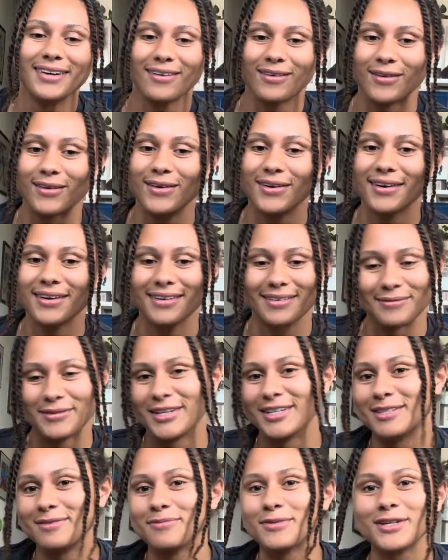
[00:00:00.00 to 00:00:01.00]
or
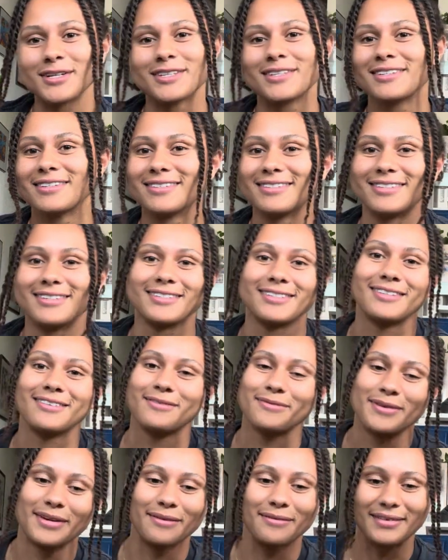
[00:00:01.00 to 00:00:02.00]
because books just
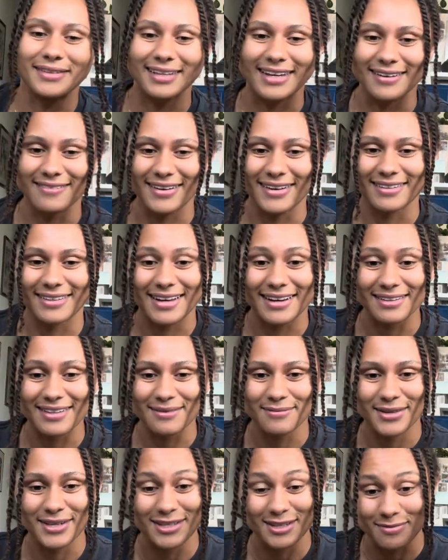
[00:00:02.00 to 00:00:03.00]
don't make me laugh out loud
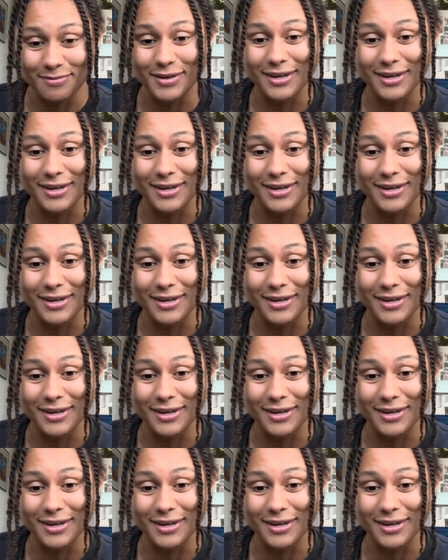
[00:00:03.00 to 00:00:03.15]
that much,